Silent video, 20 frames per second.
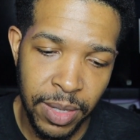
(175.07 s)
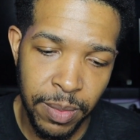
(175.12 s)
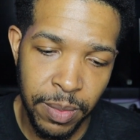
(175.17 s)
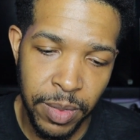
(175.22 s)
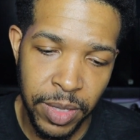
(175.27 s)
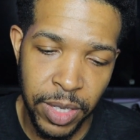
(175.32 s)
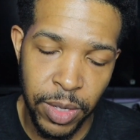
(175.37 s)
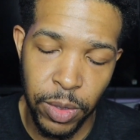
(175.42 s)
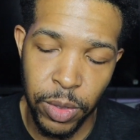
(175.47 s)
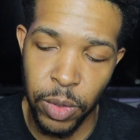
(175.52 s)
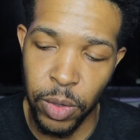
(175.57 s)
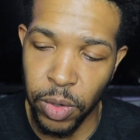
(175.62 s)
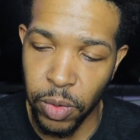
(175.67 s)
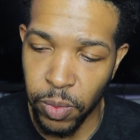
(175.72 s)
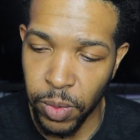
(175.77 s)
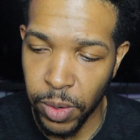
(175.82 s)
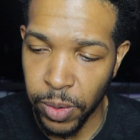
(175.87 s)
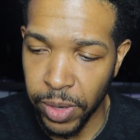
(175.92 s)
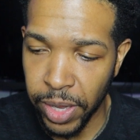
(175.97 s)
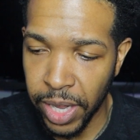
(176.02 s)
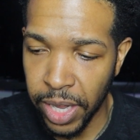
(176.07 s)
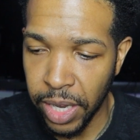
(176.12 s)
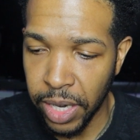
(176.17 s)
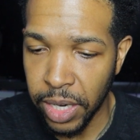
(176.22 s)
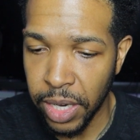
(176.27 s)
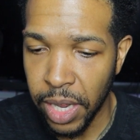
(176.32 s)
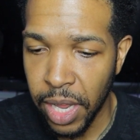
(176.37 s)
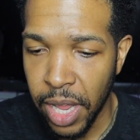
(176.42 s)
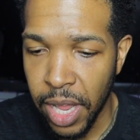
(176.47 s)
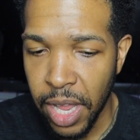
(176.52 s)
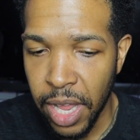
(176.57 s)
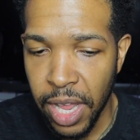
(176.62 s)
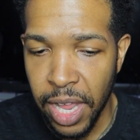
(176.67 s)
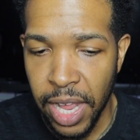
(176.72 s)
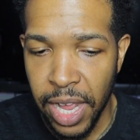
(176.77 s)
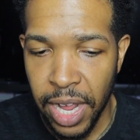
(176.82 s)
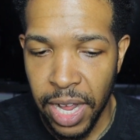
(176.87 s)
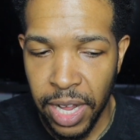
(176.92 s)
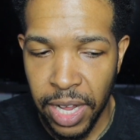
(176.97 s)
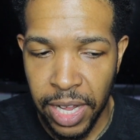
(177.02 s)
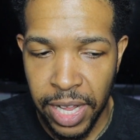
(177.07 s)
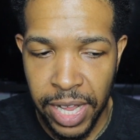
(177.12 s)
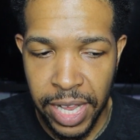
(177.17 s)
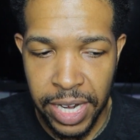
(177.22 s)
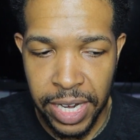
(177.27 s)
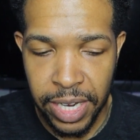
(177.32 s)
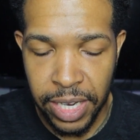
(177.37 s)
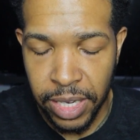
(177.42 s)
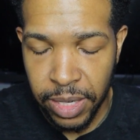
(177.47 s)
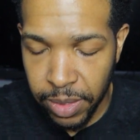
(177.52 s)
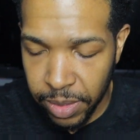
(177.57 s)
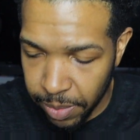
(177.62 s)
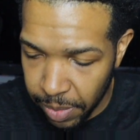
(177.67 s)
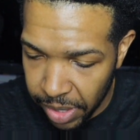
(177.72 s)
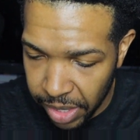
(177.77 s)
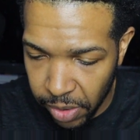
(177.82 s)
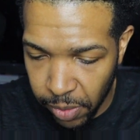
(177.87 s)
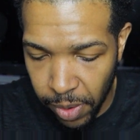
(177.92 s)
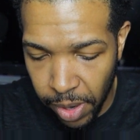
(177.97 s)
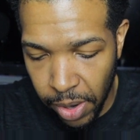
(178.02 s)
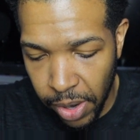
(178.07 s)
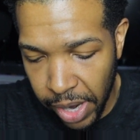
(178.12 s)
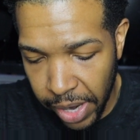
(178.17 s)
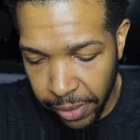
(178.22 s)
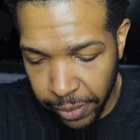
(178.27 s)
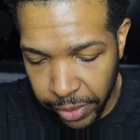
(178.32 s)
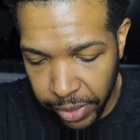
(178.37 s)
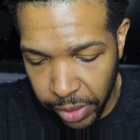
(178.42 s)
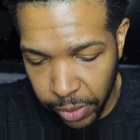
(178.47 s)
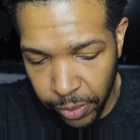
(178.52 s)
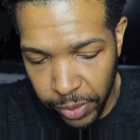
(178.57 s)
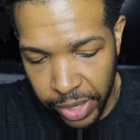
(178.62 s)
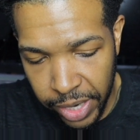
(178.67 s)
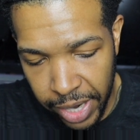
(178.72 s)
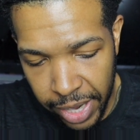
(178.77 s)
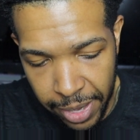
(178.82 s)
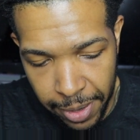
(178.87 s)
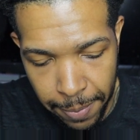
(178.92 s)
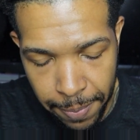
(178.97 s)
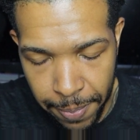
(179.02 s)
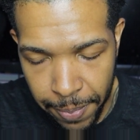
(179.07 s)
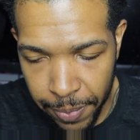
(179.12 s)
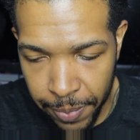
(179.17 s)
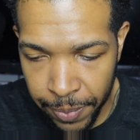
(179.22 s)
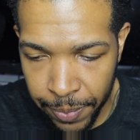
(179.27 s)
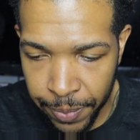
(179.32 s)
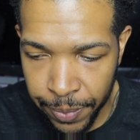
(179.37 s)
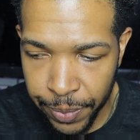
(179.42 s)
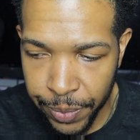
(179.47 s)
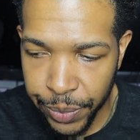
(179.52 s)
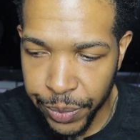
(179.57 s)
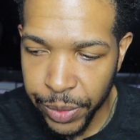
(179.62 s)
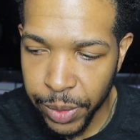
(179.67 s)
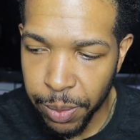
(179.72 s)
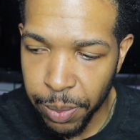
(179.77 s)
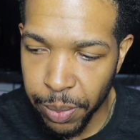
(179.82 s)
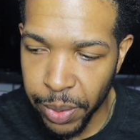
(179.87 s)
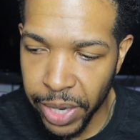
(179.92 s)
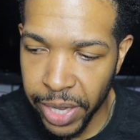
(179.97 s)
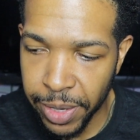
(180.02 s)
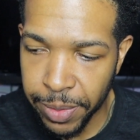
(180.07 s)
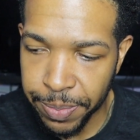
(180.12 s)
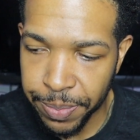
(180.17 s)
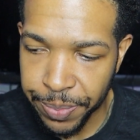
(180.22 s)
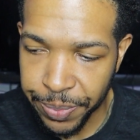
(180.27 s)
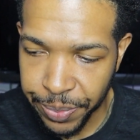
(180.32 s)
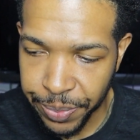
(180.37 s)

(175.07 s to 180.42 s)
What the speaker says: still doing the Rogaine in my crown area, whatnot. But